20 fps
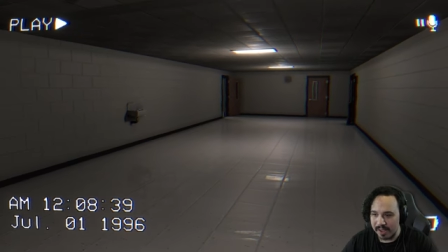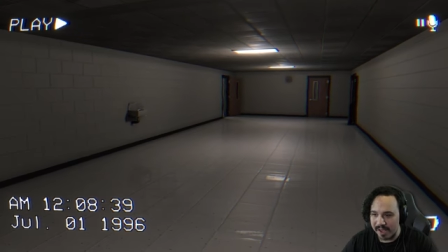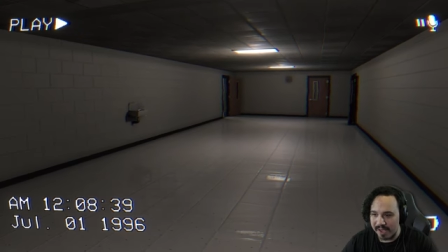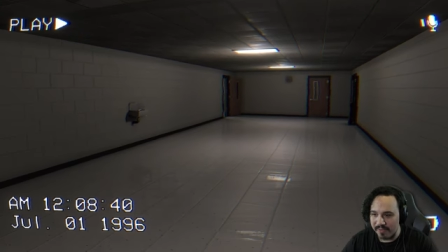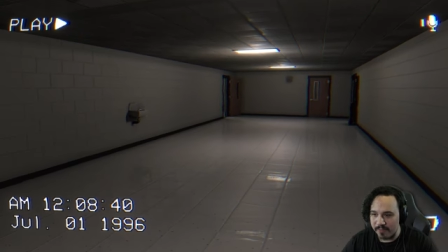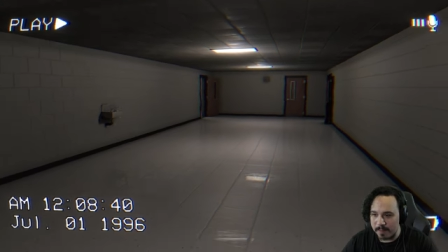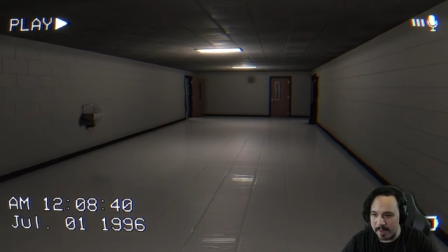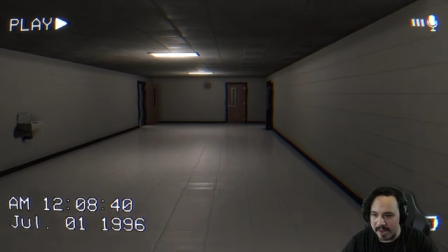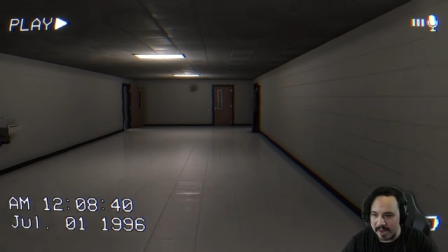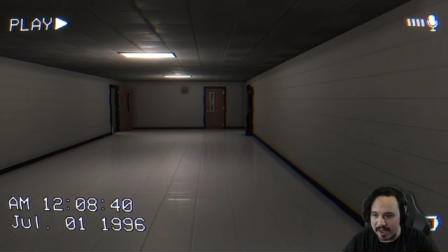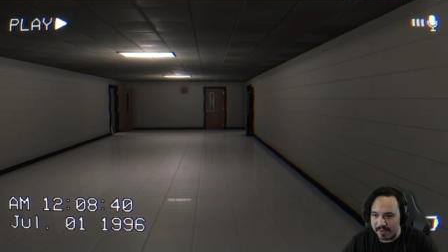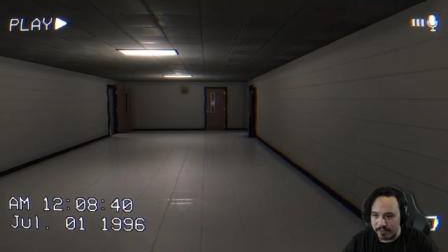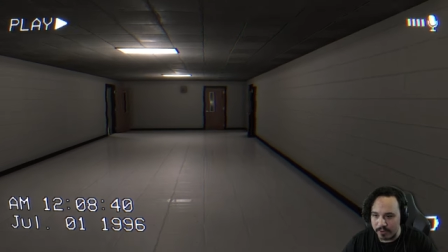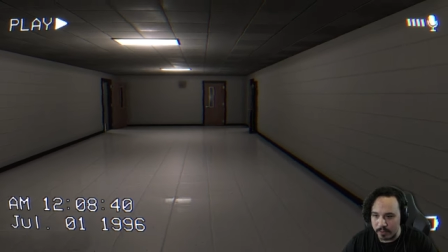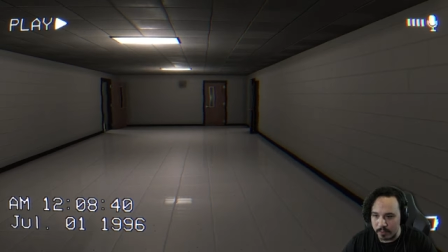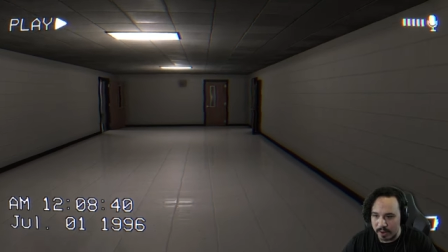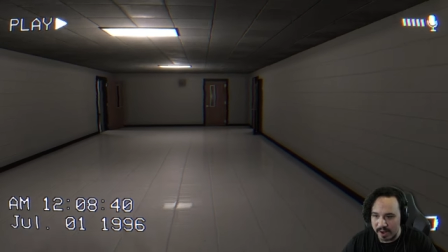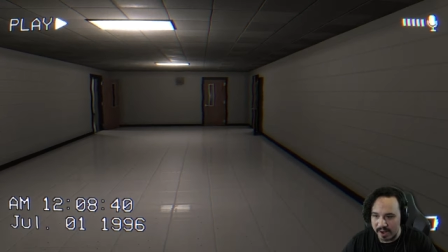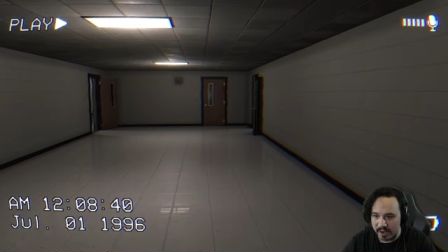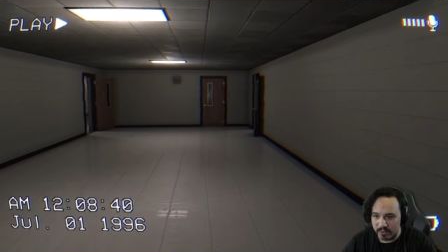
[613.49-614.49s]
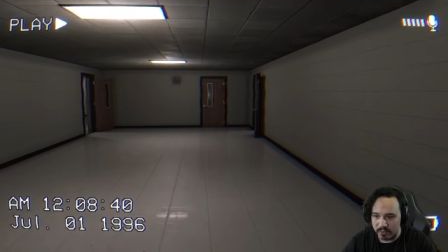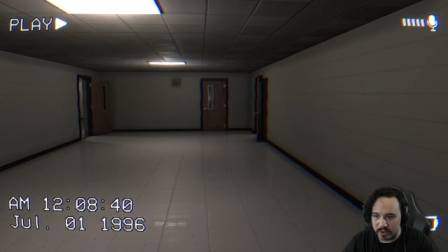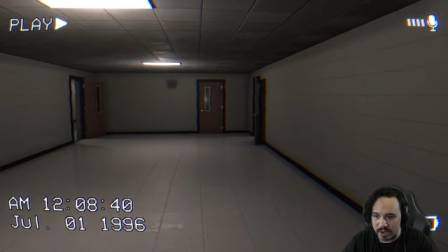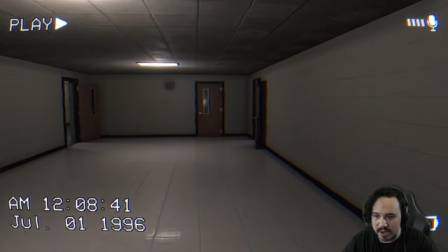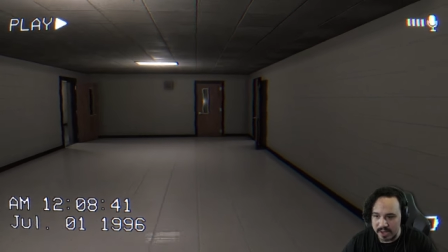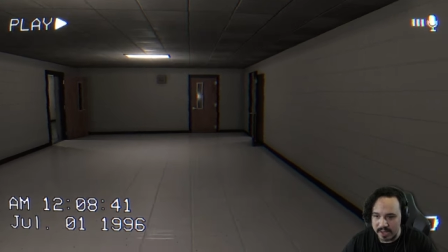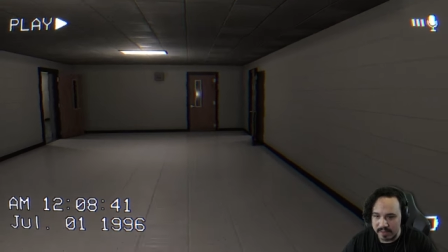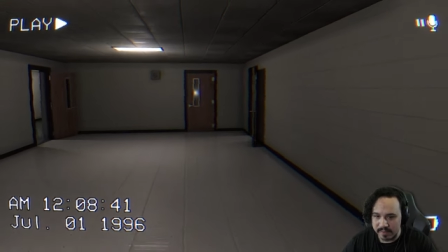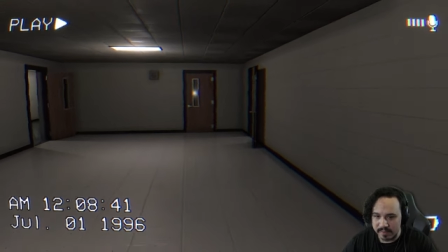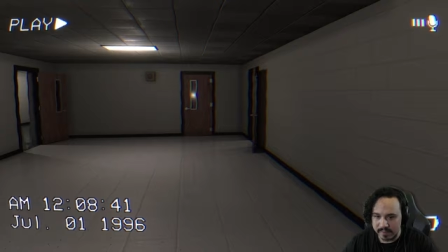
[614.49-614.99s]
I've been everywhere,
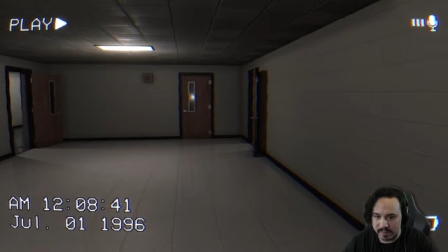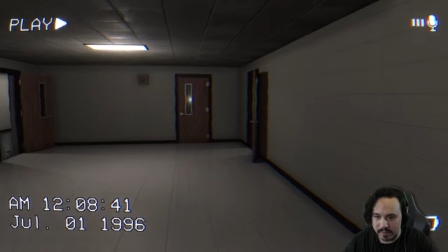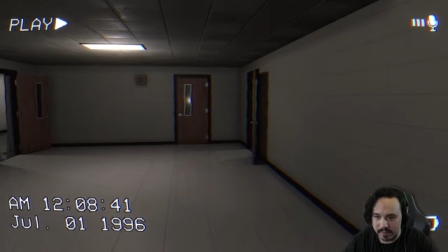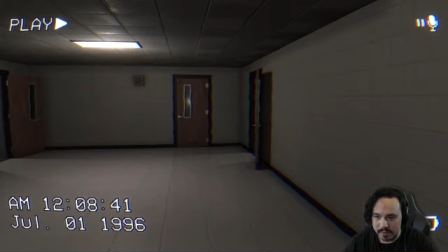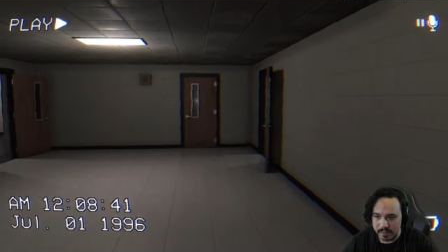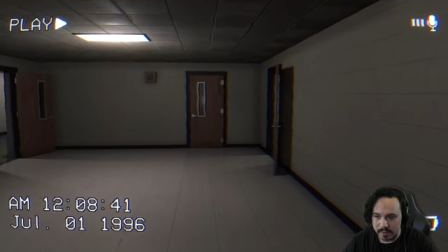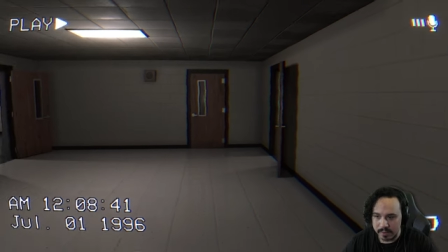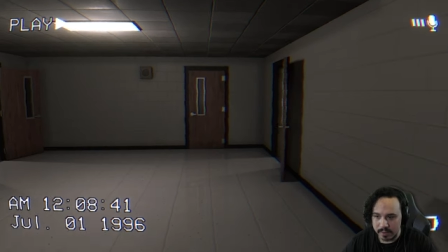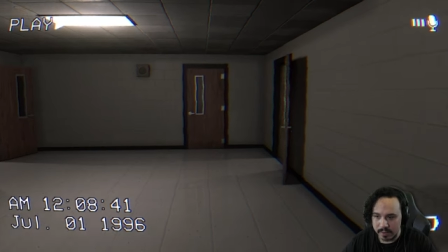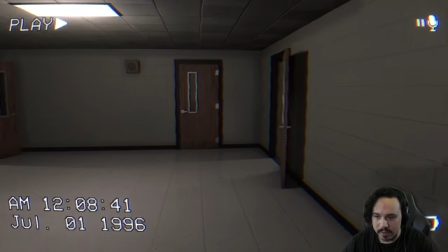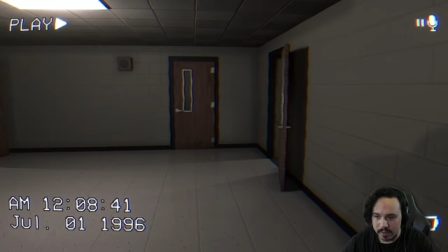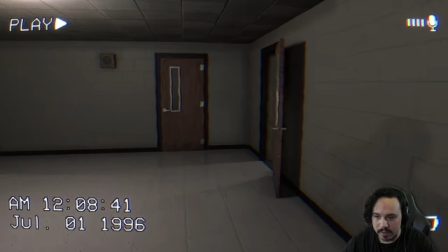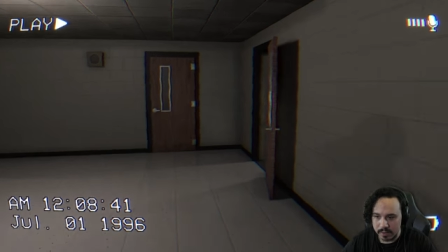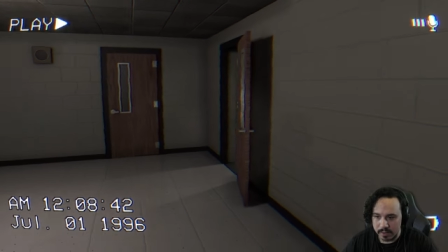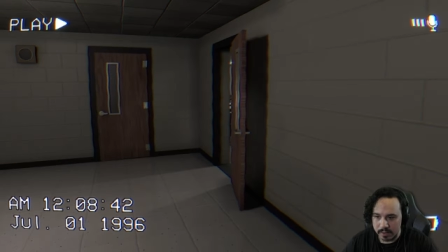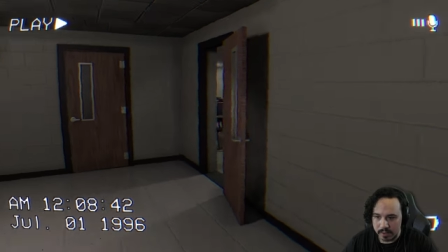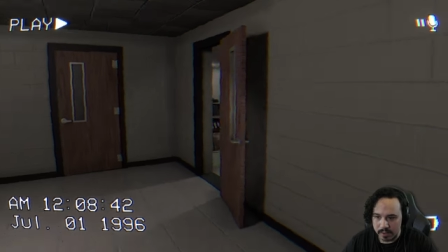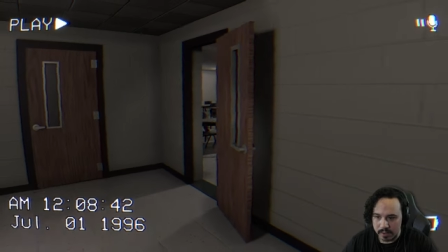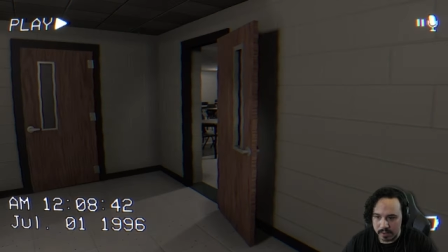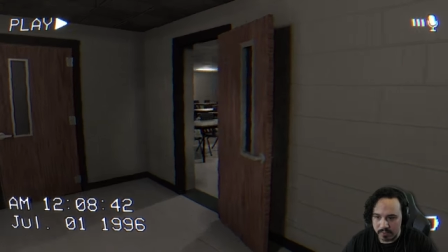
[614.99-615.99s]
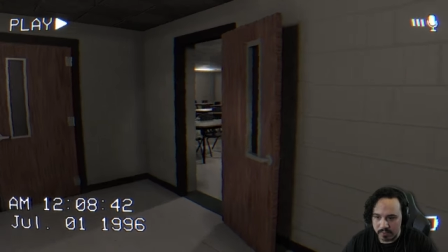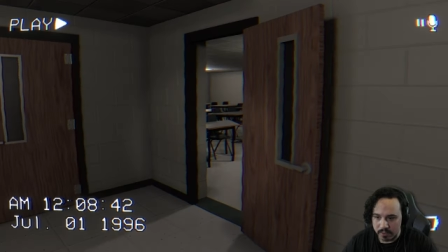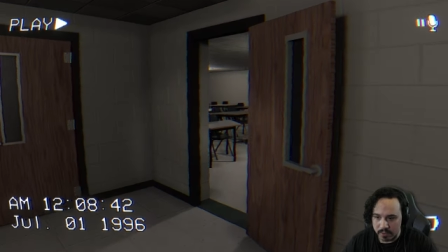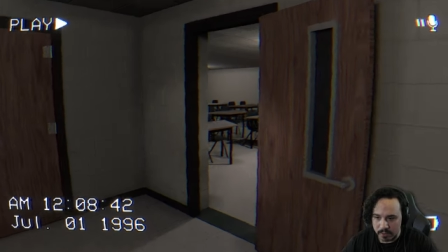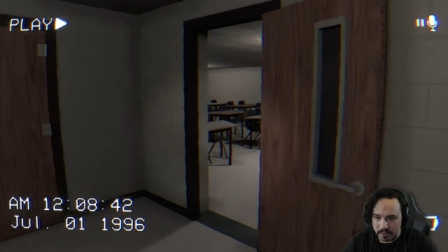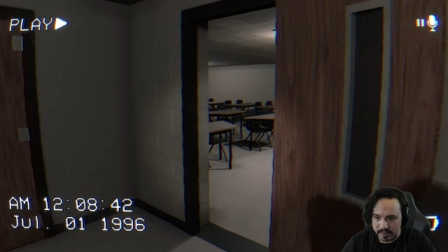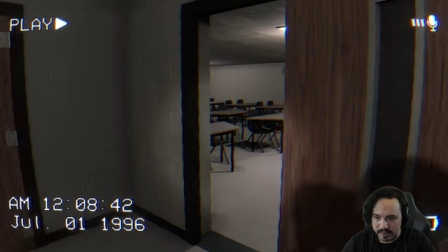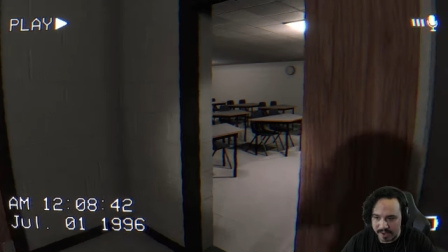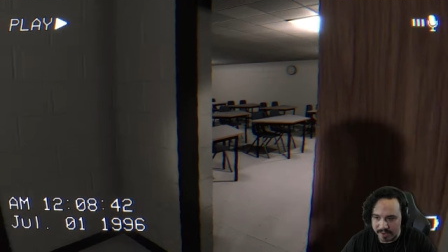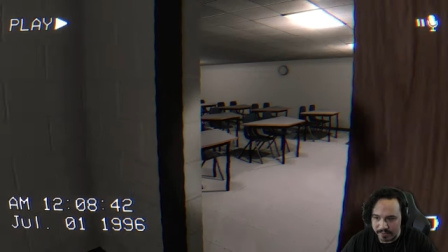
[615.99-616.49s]
right?
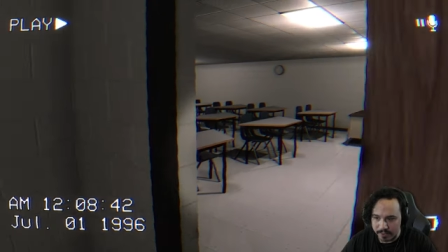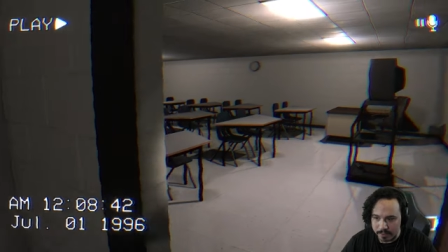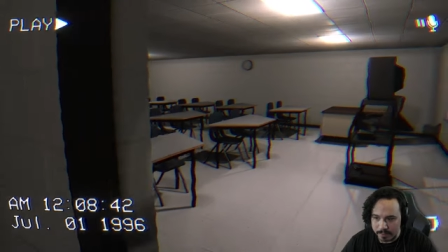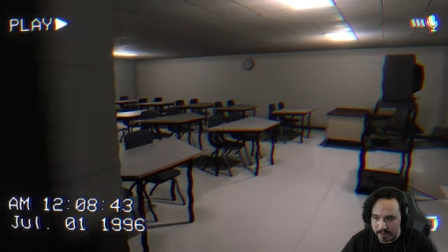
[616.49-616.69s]
Gone to every